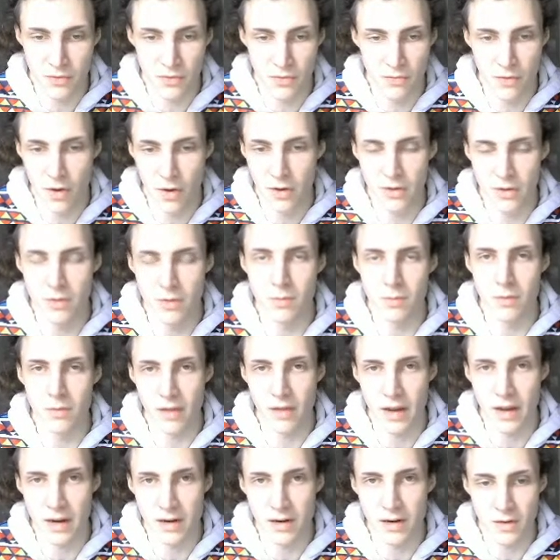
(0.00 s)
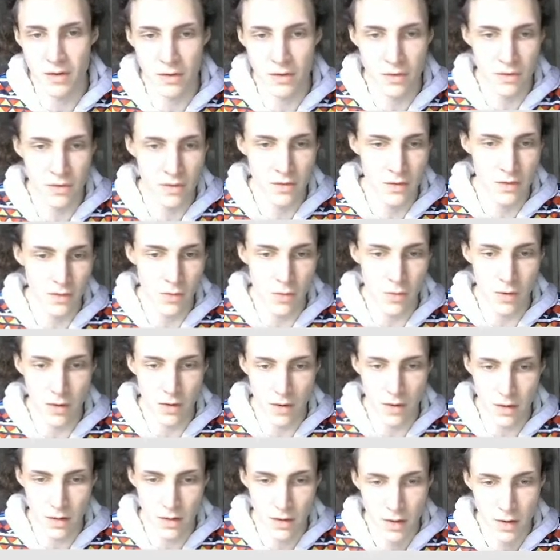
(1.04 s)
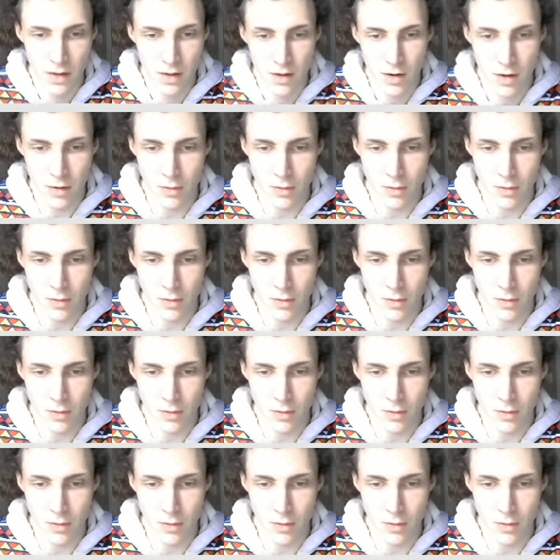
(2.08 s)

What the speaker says: volume sliders or a